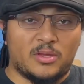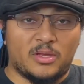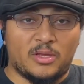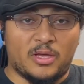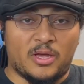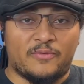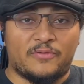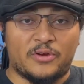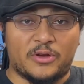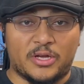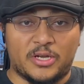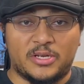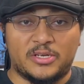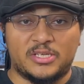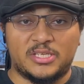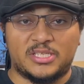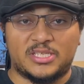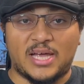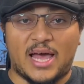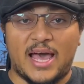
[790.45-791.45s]
If you're going to
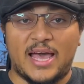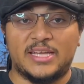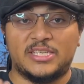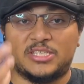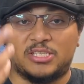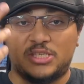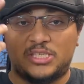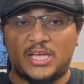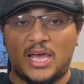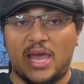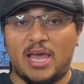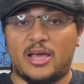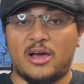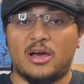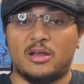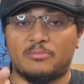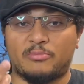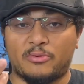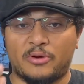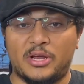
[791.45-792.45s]
decide to take
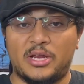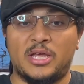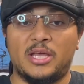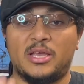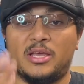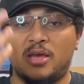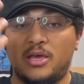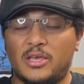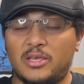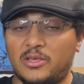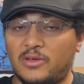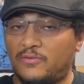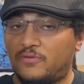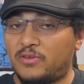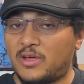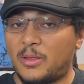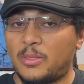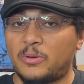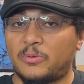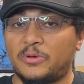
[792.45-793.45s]
on breeding, you've
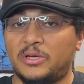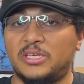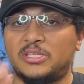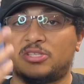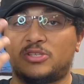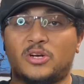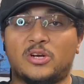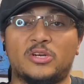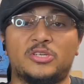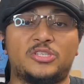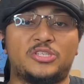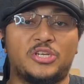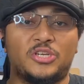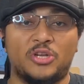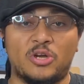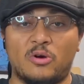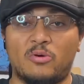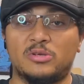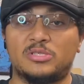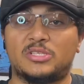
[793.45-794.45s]
done the research, you
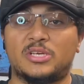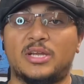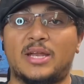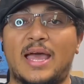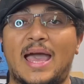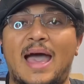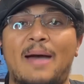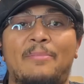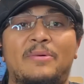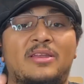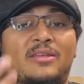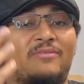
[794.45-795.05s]
know what's going to happen.